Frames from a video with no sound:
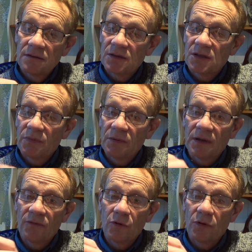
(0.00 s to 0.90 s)
Some people
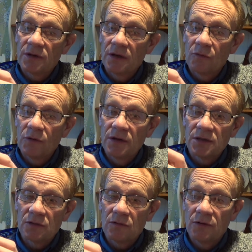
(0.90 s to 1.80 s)
have worked on the
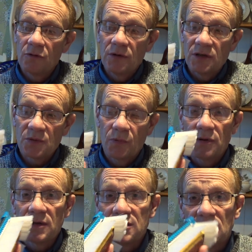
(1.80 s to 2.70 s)
windows or new windows put
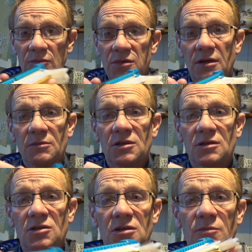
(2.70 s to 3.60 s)
in, sometimes
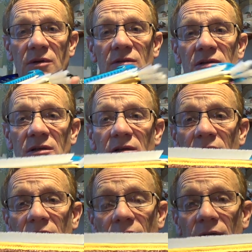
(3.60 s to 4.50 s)
there's just a bit of
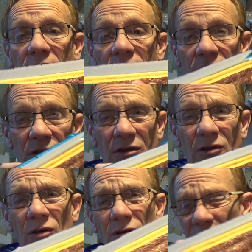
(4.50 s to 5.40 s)
silicon on there. There's a
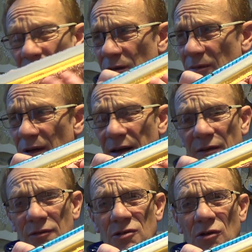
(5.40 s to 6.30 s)
lot, it's going to be a heck
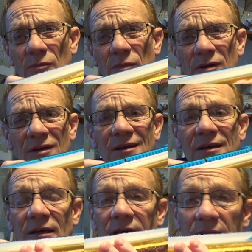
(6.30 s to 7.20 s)
of a job, but
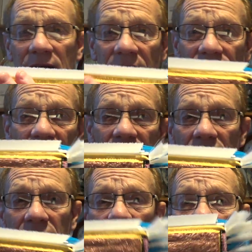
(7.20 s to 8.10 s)
if there's a
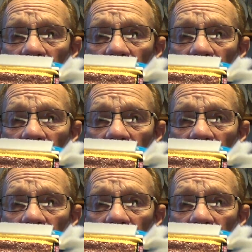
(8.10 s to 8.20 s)
little